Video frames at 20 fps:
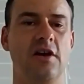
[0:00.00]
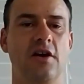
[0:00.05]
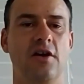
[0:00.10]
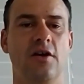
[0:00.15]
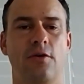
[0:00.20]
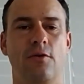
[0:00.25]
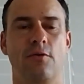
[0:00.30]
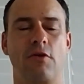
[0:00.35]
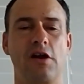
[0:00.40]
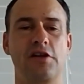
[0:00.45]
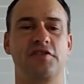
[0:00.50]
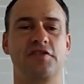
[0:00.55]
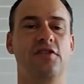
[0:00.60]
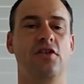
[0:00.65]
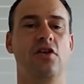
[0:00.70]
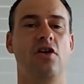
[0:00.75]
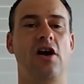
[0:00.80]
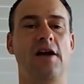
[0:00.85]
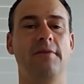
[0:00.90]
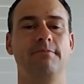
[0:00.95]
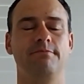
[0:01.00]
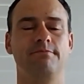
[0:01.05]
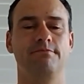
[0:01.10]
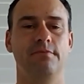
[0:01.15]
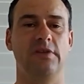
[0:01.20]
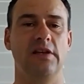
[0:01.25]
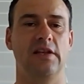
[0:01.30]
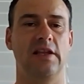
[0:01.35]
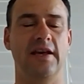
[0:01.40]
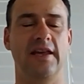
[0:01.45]
Race 9,
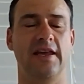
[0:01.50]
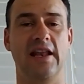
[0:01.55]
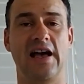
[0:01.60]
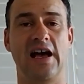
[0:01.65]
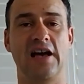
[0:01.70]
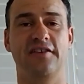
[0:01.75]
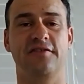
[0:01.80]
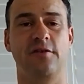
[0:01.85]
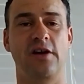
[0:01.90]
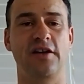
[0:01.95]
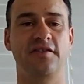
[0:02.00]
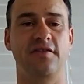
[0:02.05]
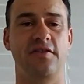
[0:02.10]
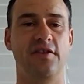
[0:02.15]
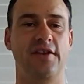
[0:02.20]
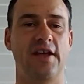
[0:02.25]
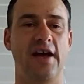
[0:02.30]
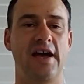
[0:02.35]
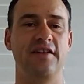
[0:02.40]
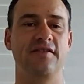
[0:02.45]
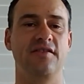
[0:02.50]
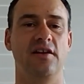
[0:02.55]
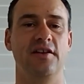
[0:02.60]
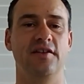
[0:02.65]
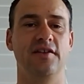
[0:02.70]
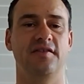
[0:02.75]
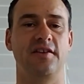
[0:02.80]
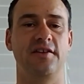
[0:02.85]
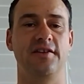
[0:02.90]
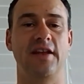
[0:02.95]
lucky last race of the day, is a
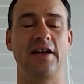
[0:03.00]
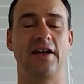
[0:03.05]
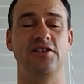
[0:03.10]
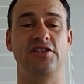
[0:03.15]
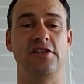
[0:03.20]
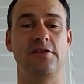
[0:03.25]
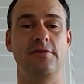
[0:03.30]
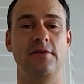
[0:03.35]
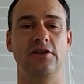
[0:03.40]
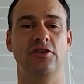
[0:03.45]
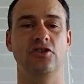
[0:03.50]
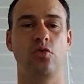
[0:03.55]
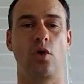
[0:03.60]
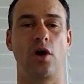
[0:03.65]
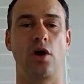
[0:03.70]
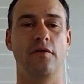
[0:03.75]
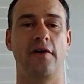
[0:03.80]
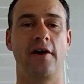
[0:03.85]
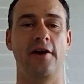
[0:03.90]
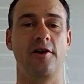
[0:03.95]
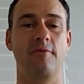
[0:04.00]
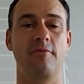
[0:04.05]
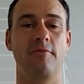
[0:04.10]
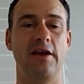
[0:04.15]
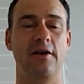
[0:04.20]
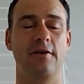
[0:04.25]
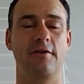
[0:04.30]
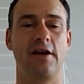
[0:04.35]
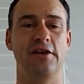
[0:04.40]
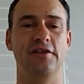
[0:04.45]
listed nudgy
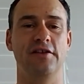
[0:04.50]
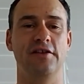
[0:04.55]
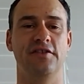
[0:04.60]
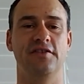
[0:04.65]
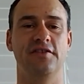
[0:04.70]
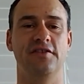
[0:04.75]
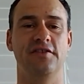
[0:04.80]
1200-metre race.